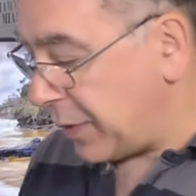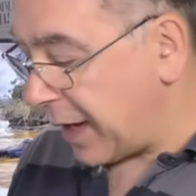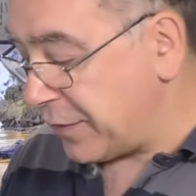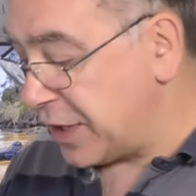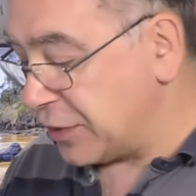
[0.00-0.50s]
we
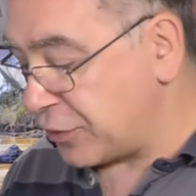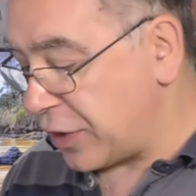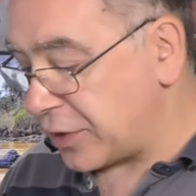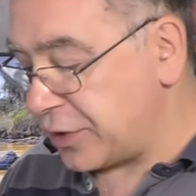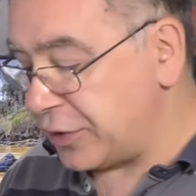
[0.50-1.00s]
have the
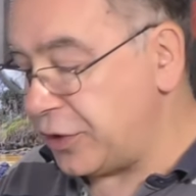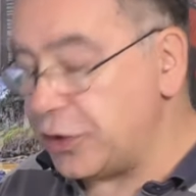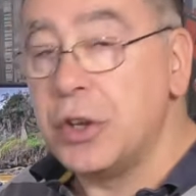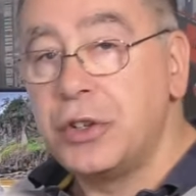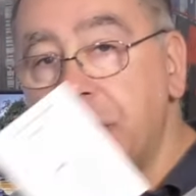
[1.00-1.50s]
instructions,
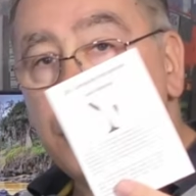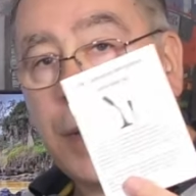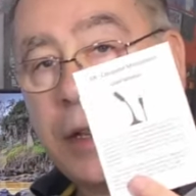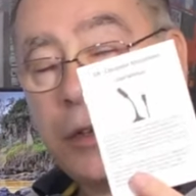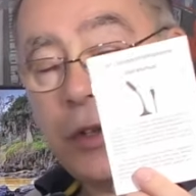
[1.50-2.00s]

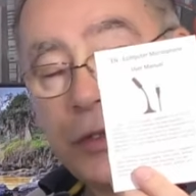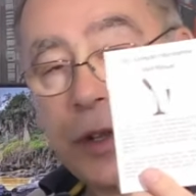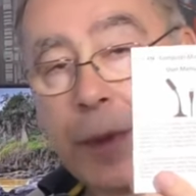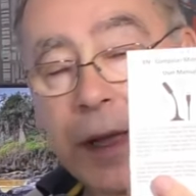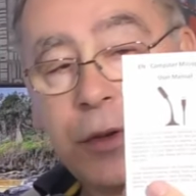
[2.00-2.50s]
user
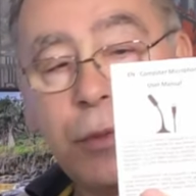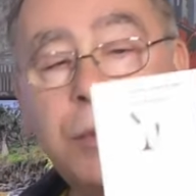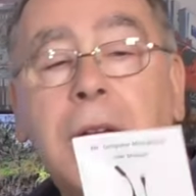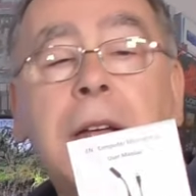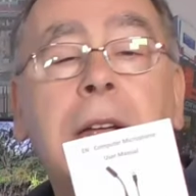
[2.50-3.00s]
manual,
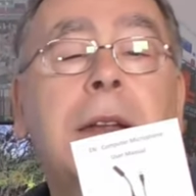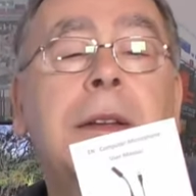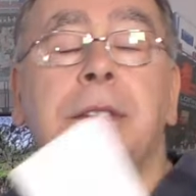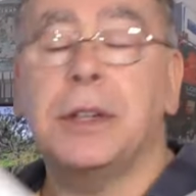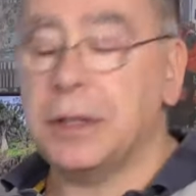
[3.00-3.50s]

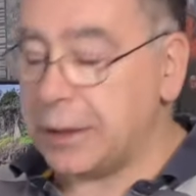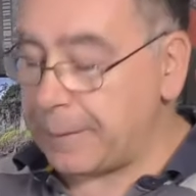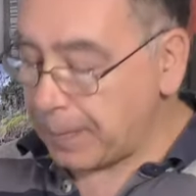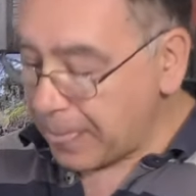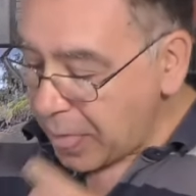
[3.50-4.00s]
and
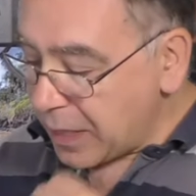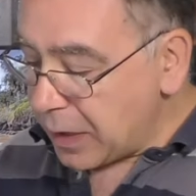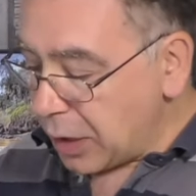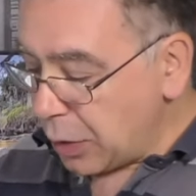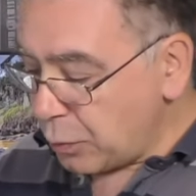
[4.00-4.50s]

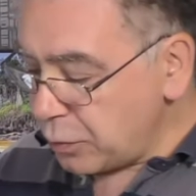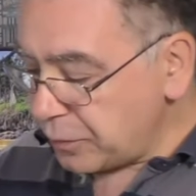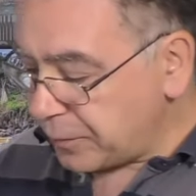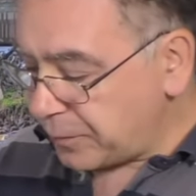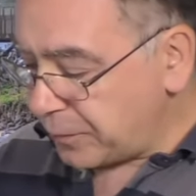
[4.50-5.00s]
I wouldn't
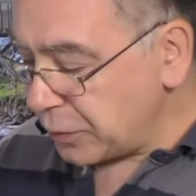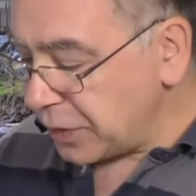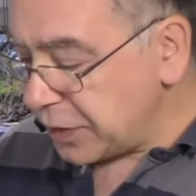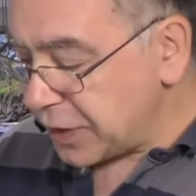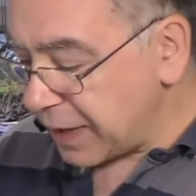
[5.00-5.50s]
thought
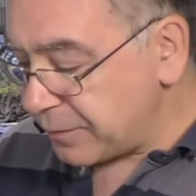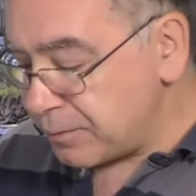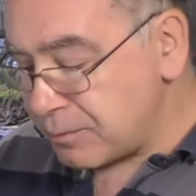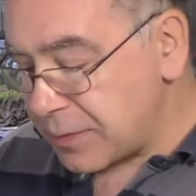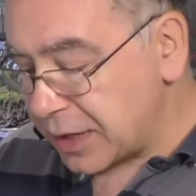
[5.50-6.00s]
you'd have
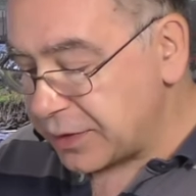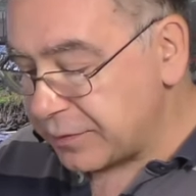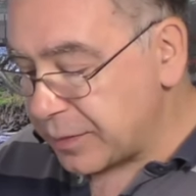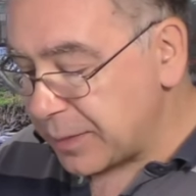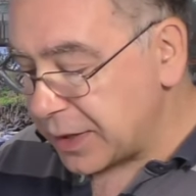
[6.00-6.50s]
much
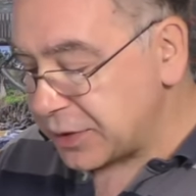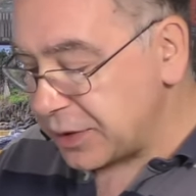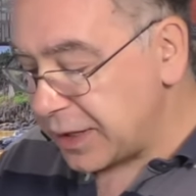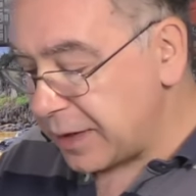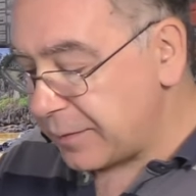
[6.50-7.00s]

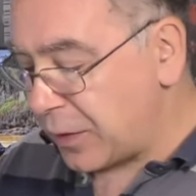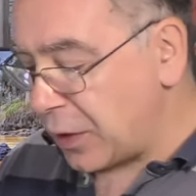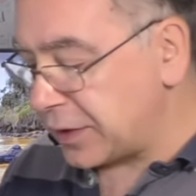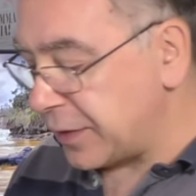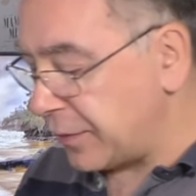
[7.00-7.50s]
information there.
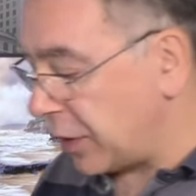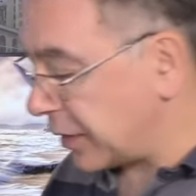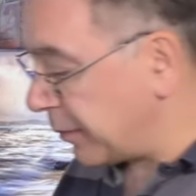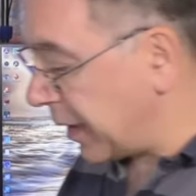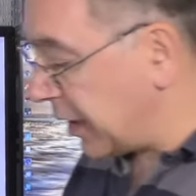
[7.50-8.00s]
Find device
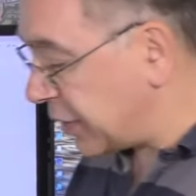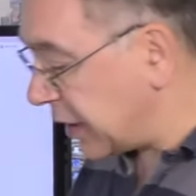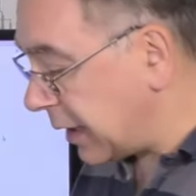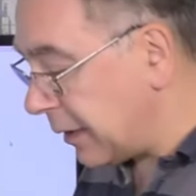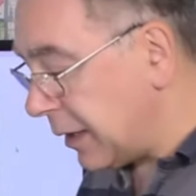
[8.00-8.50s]

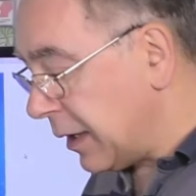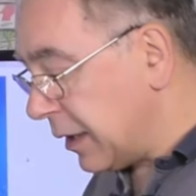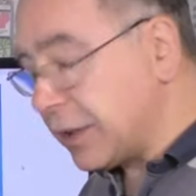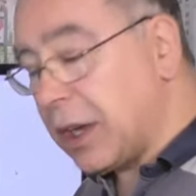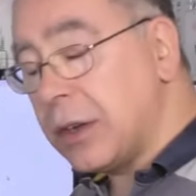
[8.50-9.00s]
manager.
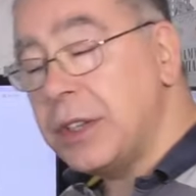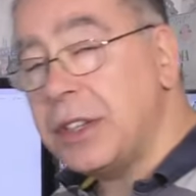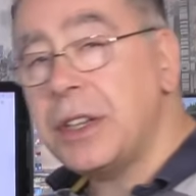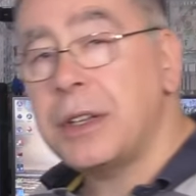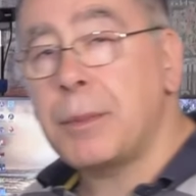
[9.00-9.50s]
So
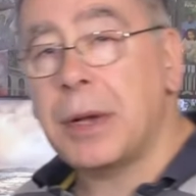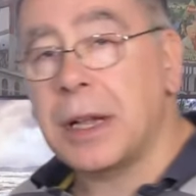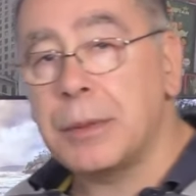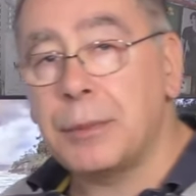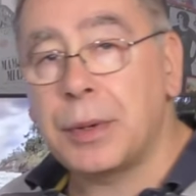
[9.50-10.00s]
this is a
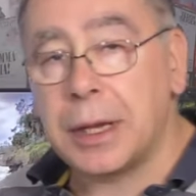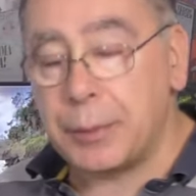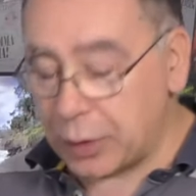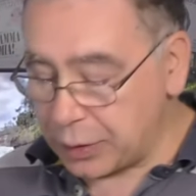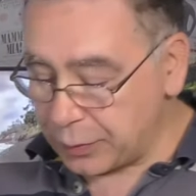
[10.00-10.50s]
plug and play,
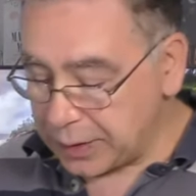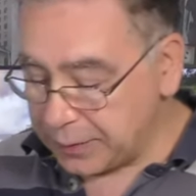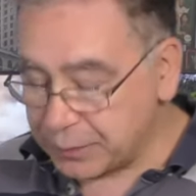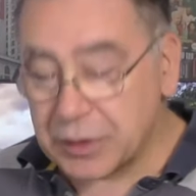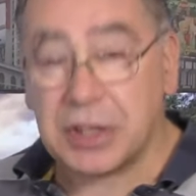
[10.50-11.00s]
by the way.
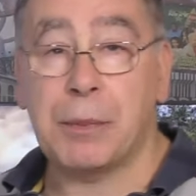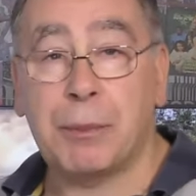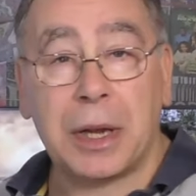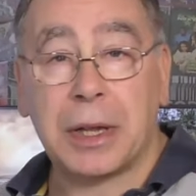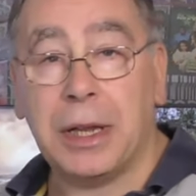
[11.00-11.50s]
You just
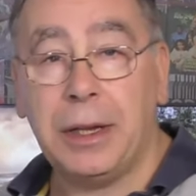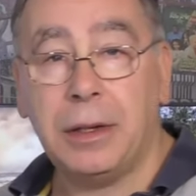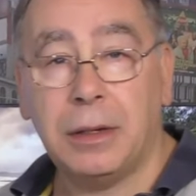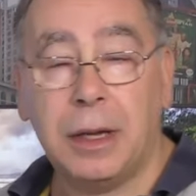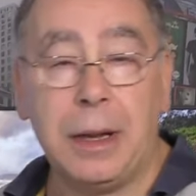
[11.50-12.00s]
plug it in
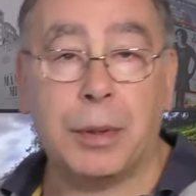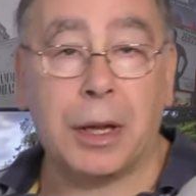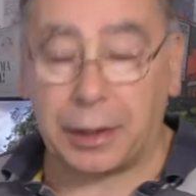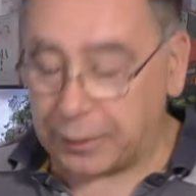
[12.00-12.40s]
and play.